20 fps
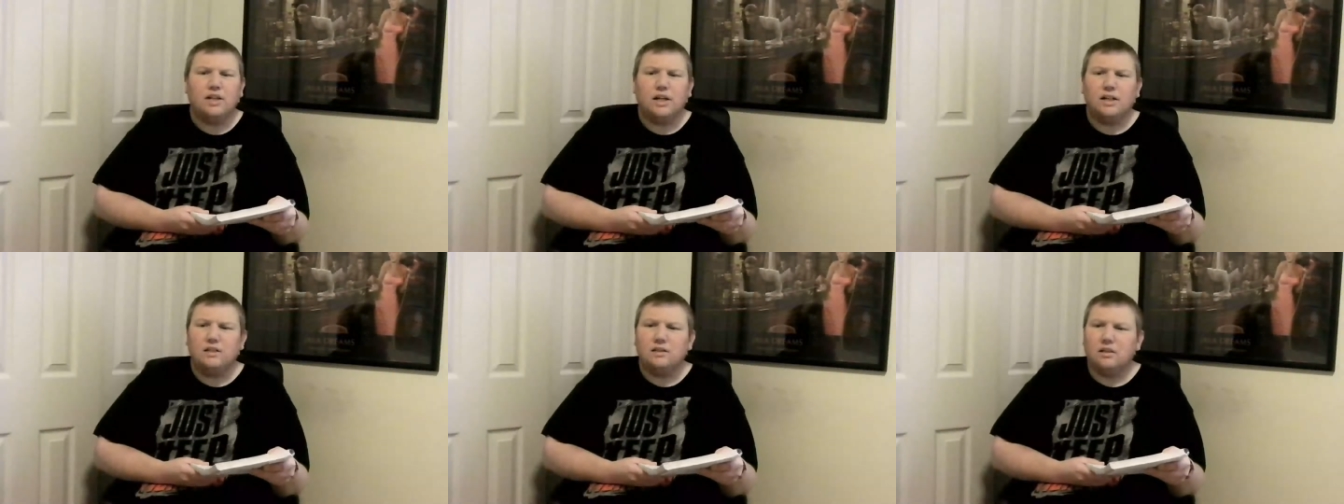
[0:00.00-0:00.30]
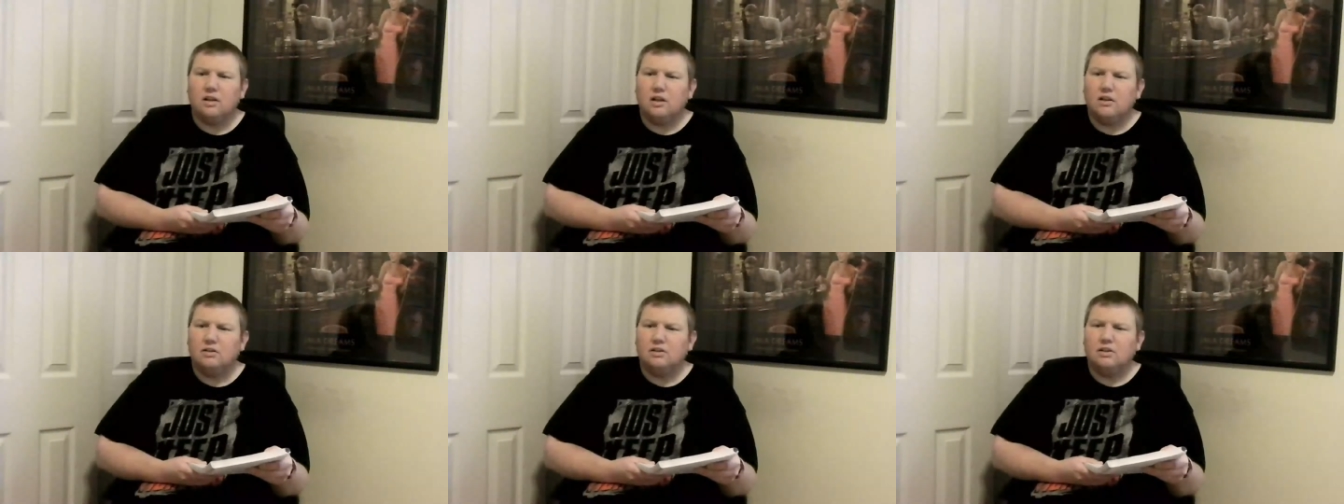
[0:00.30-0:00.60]
Ace
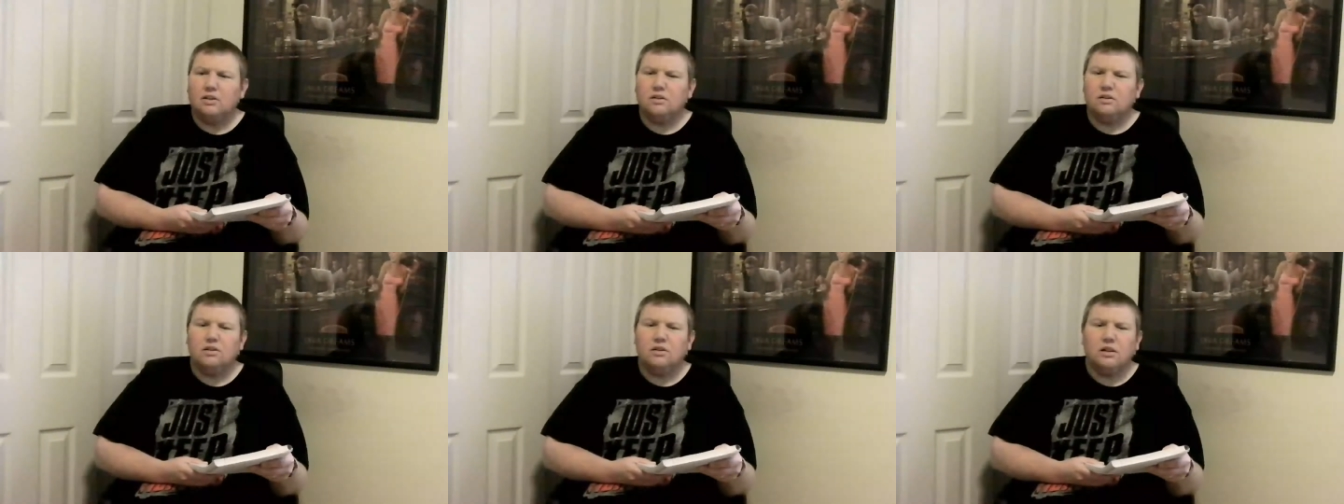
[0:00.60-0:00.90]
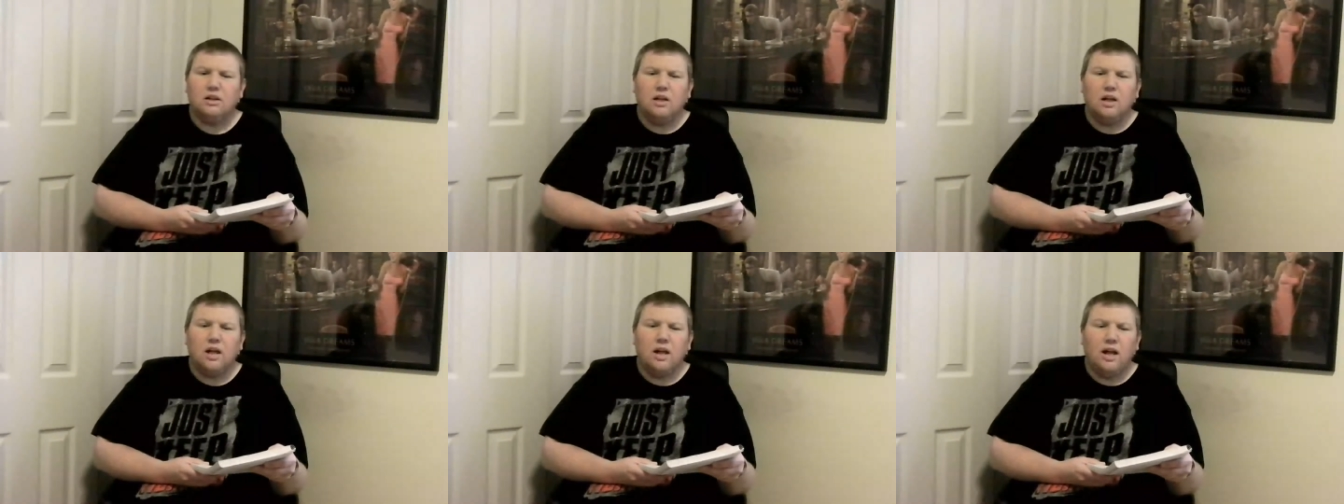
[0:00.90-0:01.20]
Austin
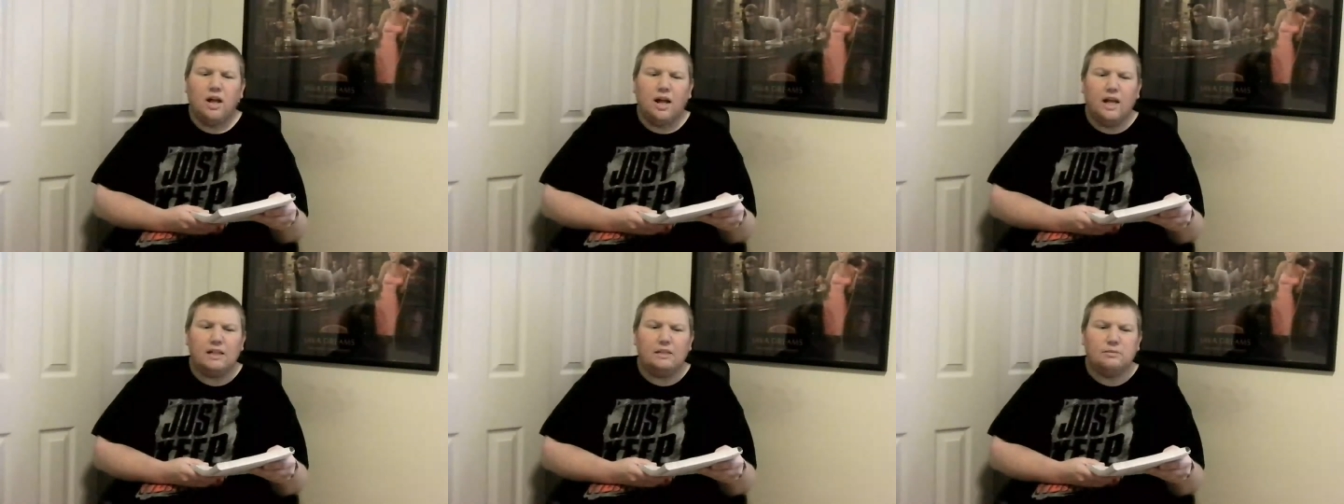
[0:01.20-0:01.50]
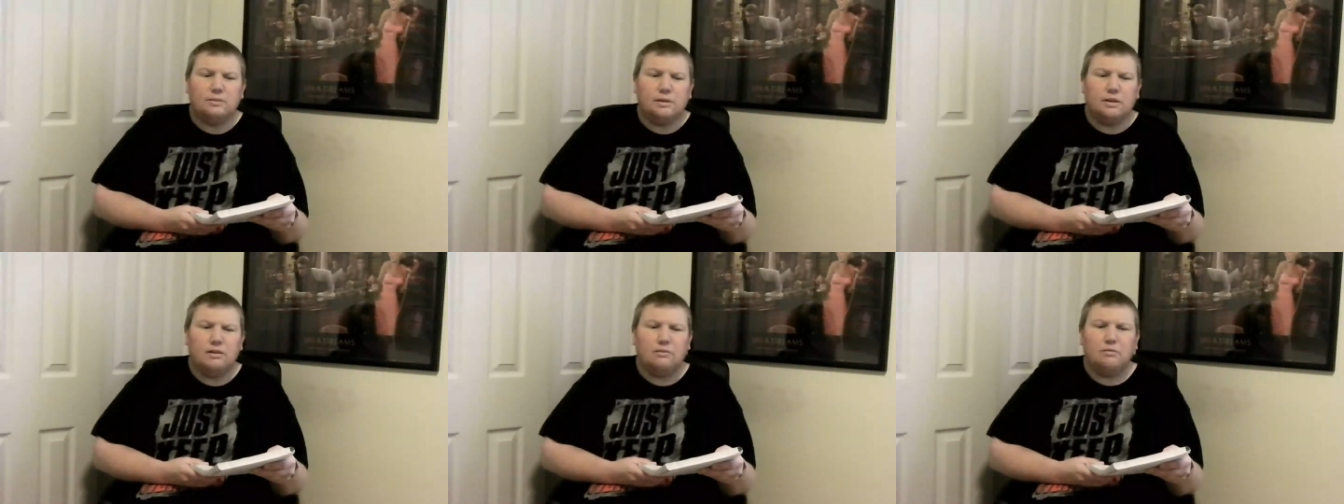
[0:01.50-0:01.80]
has
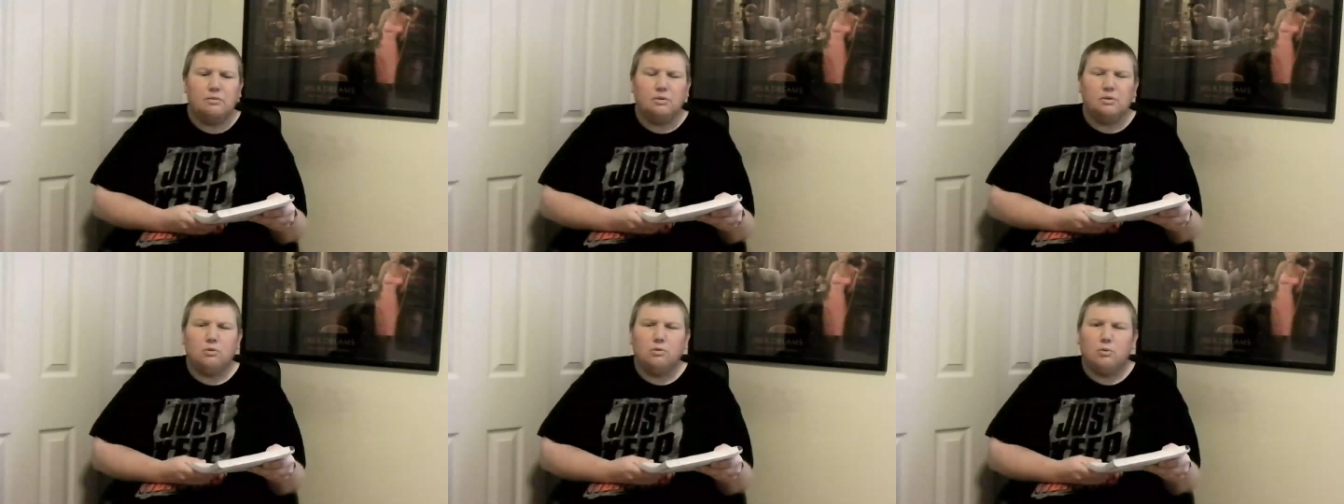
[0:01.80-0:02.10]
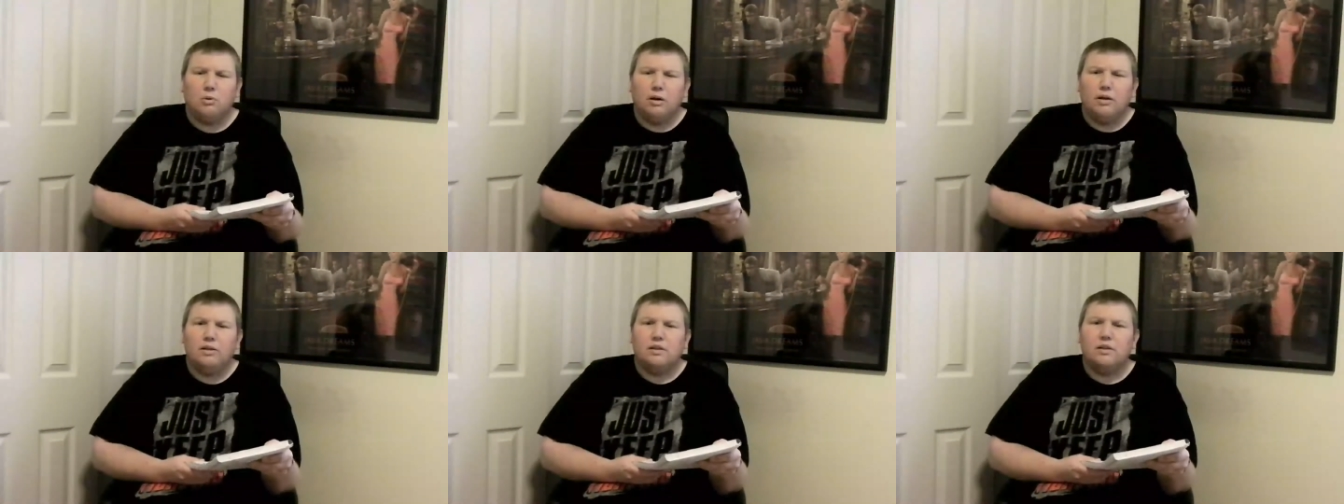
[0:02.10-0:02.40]
become
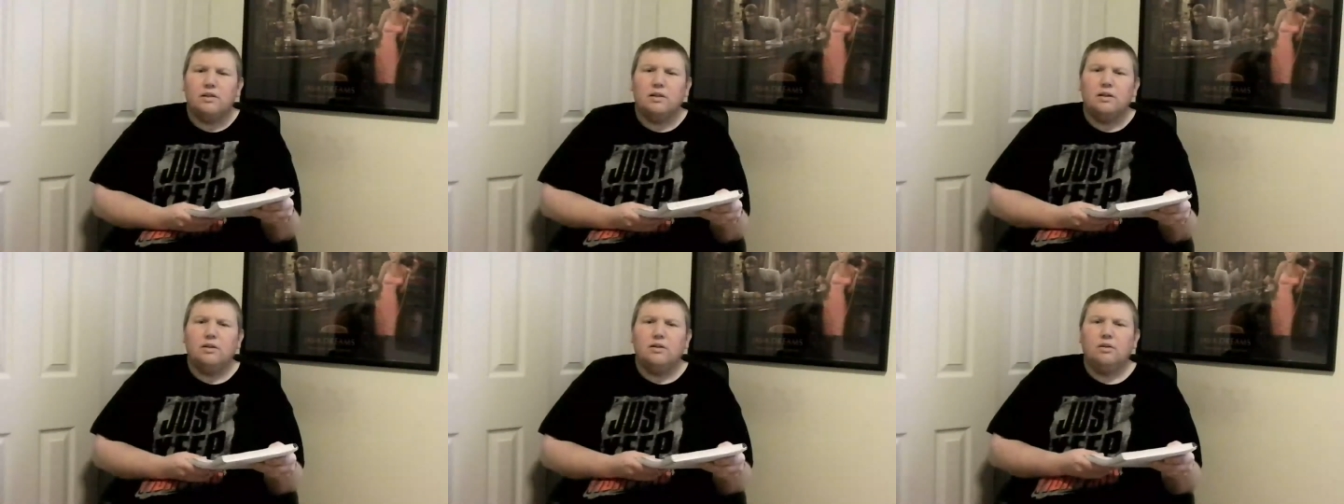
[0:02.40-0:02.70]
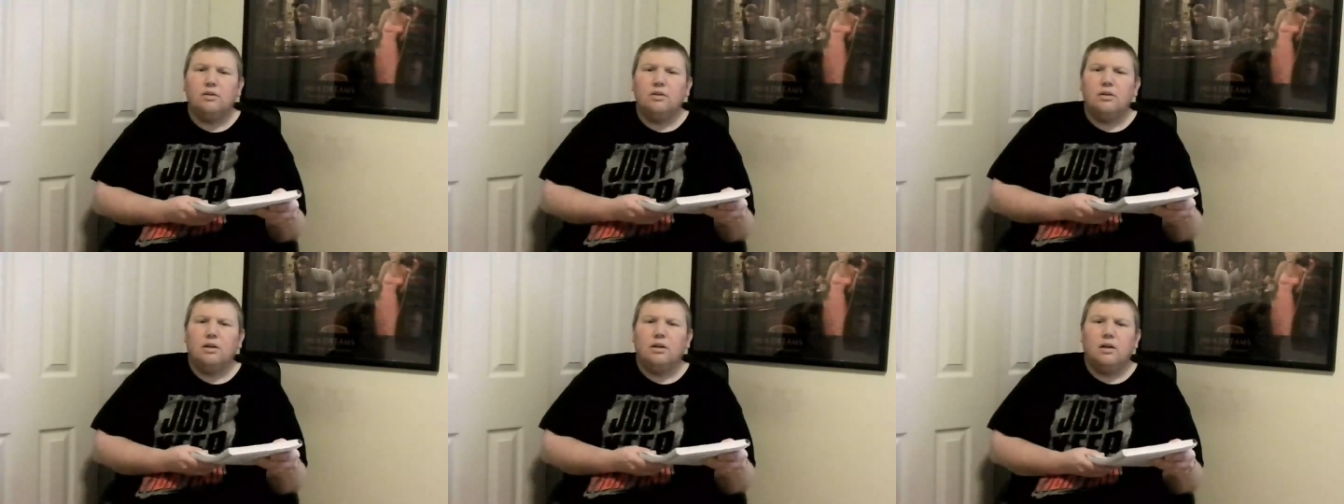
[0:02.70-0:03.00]
quite
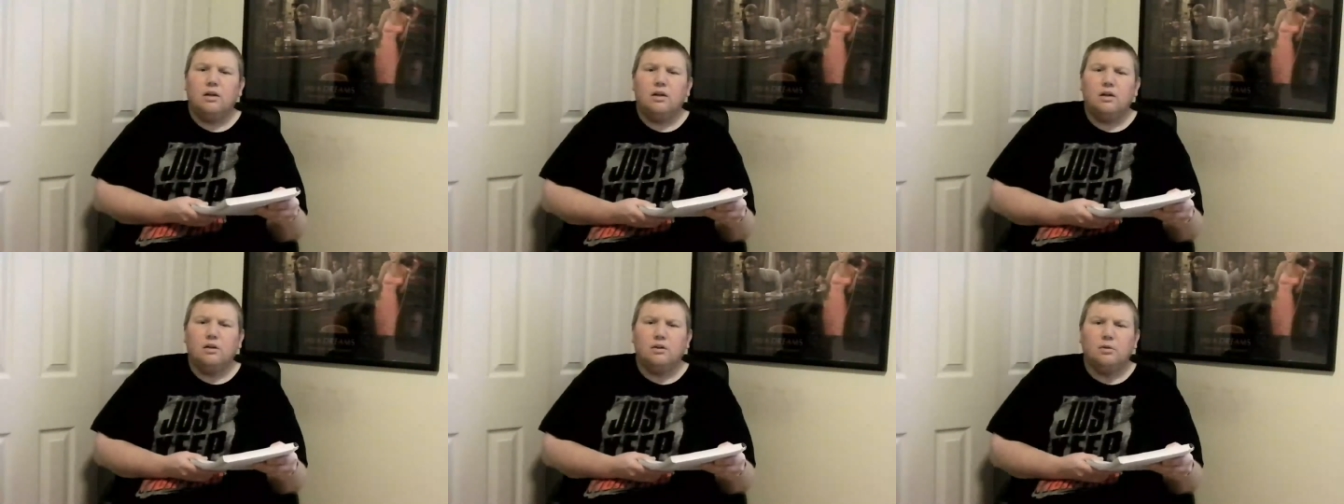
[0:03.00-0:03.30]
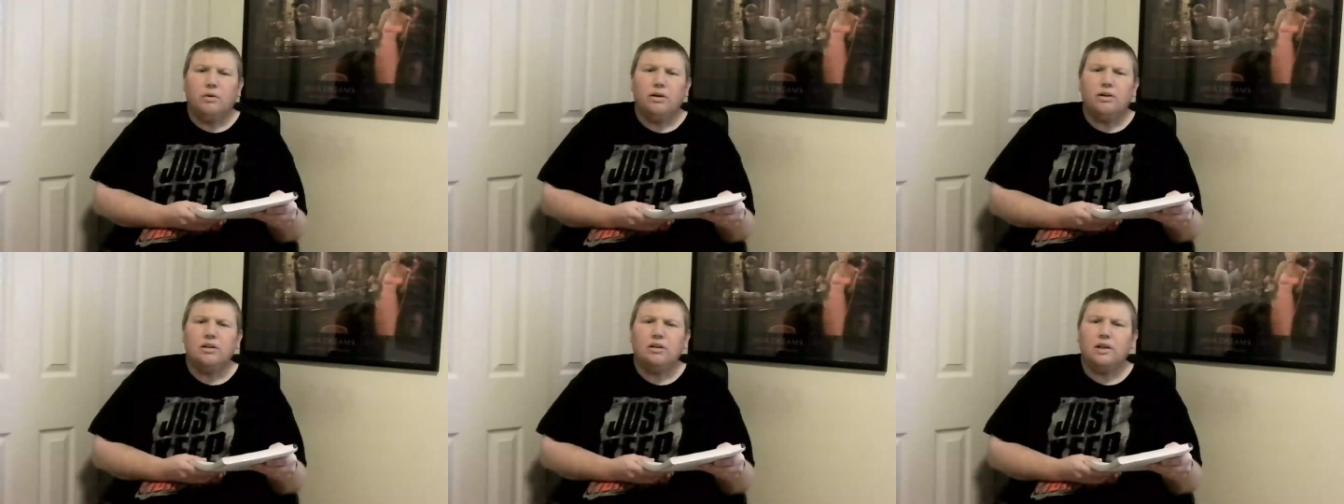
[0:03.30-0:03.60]

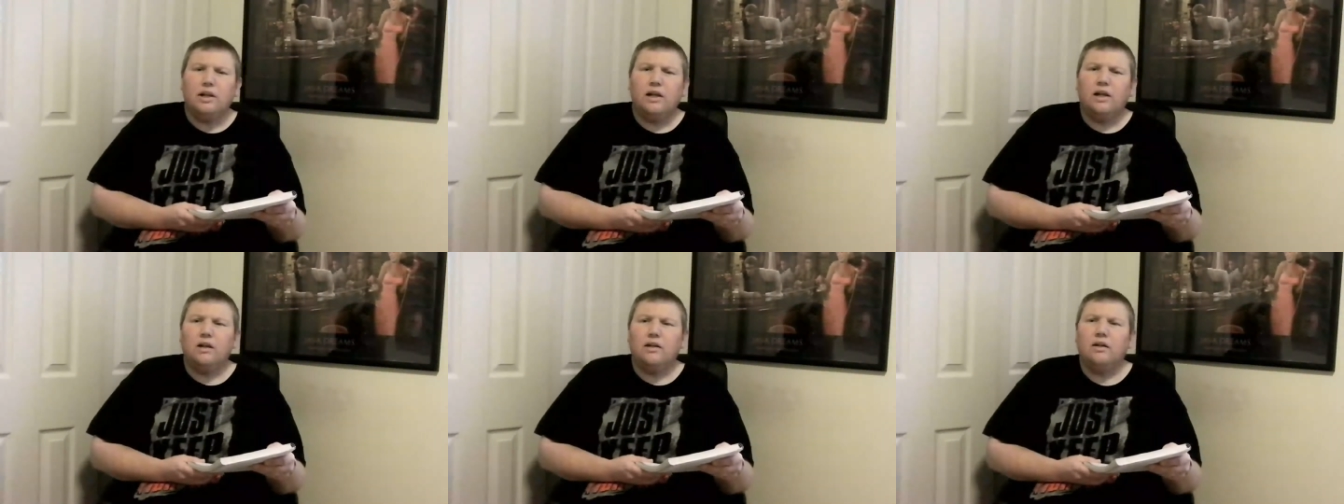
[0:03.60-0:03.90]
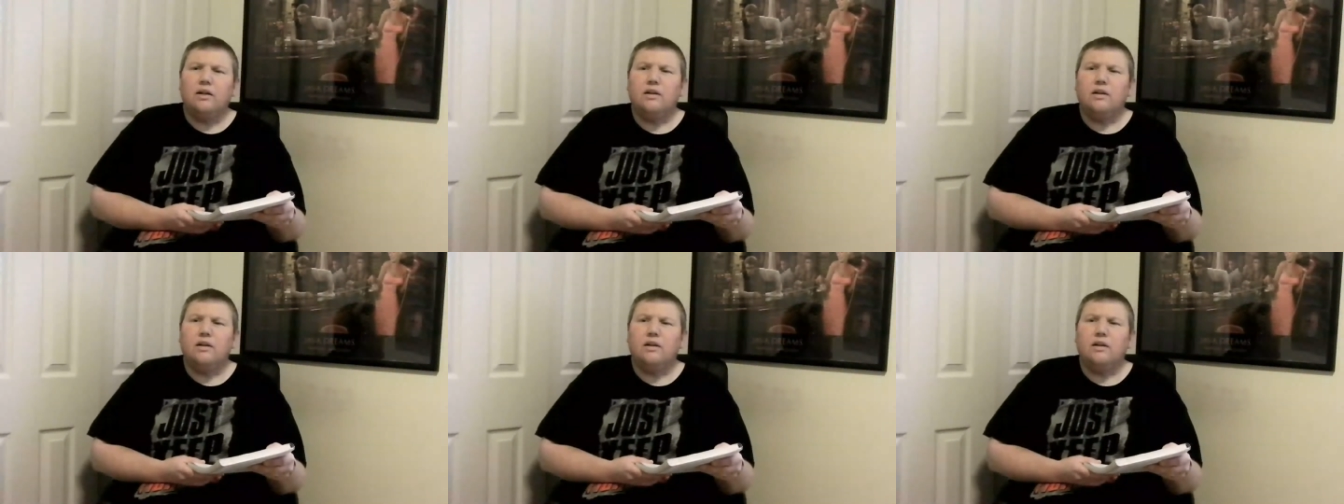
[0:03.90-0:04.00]
the